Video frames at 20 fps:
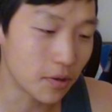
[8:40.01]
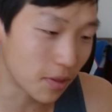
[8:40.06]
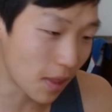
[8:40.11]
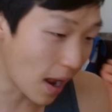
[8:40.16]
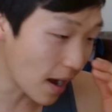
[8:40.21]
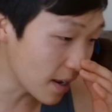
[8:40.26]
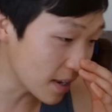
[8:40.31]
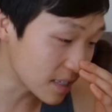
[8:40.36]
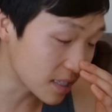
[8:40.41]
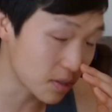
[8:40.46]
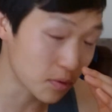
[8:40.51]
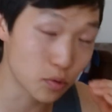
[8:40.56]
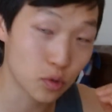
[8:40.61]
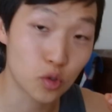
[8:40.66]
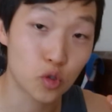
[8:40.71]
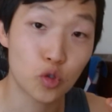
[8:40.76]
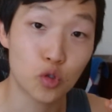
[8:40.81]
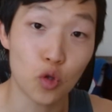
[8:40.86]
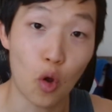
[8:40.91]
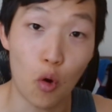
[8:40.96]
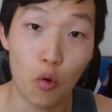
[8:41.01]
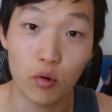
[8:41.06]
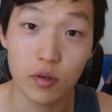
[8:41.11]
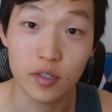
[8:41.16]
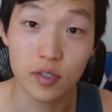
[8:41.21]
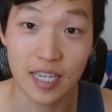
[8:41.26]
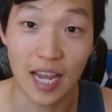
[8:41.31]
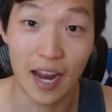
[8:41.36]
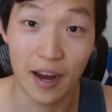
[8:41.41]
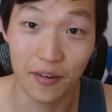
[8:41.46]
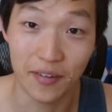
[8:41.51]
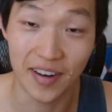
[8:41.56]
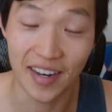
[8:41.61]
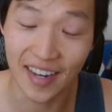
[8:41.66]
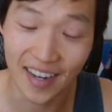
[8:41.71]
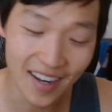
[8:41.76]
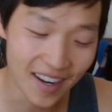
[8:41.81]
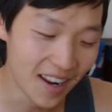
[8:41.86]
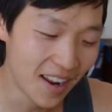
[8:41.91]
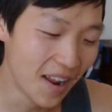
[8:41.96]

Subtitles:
That is so scary.